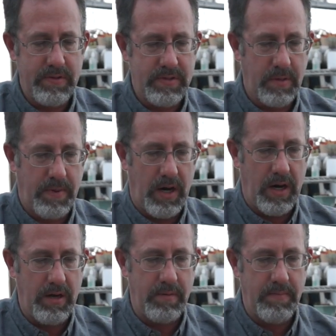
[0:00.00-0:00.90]
to
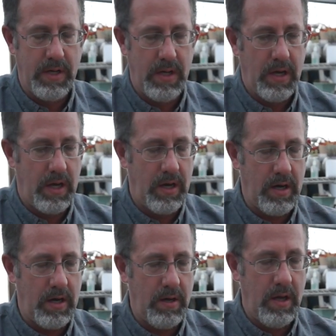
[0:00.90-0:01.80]
bottom.
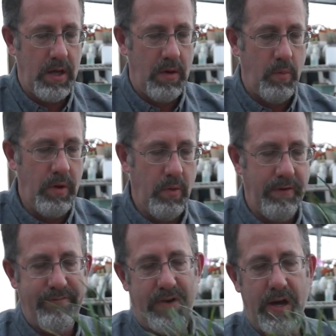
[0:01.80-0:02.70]
We will
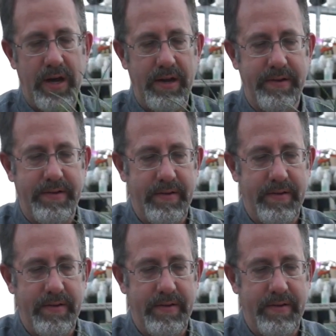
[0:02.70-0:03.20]
find